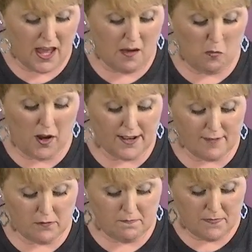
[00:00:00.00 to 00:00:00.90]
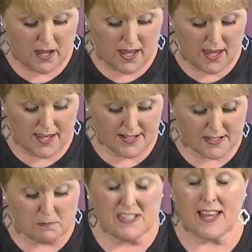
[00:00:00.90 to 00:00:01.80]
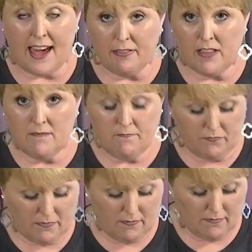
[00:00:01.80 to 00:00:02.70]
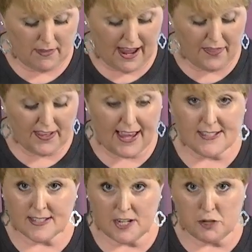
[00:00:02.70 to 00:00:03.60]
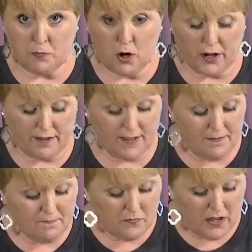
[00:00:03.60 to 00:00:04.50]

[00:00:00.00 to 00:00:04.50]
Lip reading: And one of them is Miss Kathy at the gas station part of it.